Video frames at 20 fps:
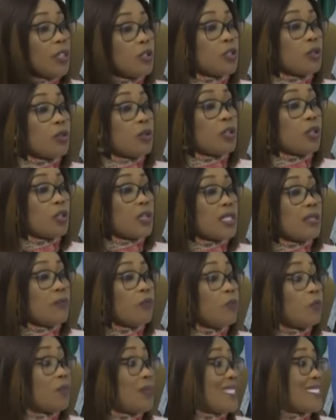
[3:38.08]
should not
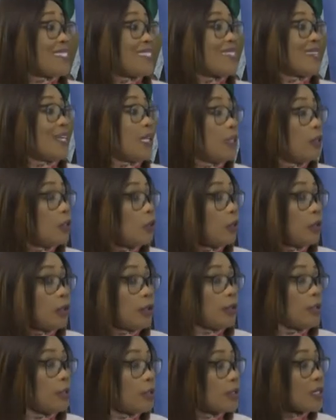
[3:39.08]
even be seen or
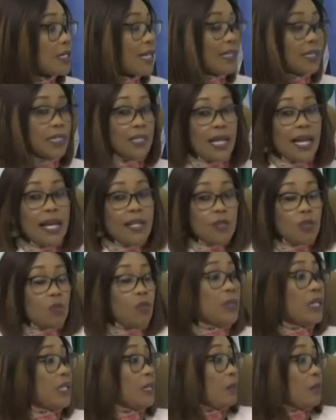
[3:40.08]
heard, and it has to
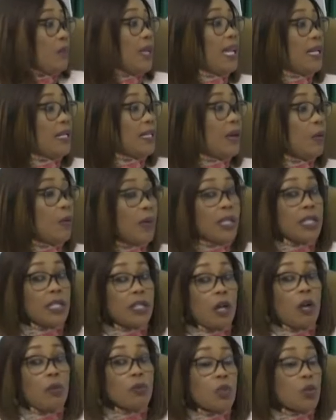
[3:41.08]
be the men that when
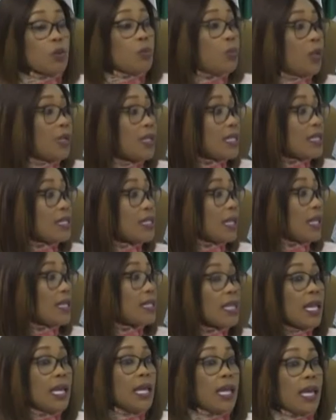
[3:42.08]
it comes to
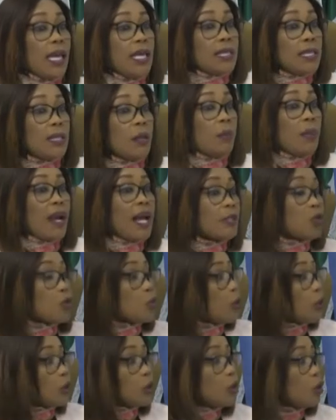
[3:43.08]
politics, it's the
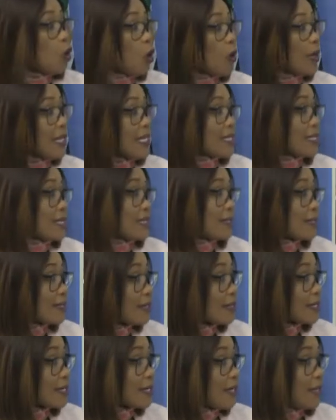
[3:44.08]
man's world. No, it
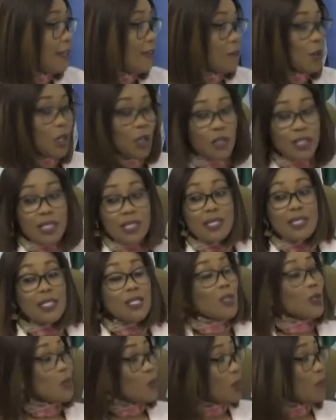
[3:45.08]
isn't, because it
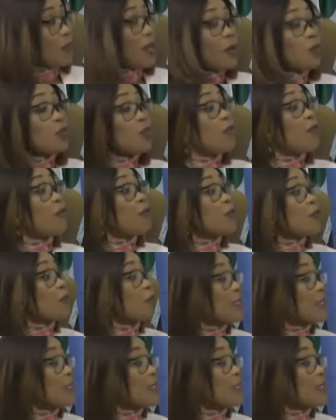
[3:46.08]
is the women who vote for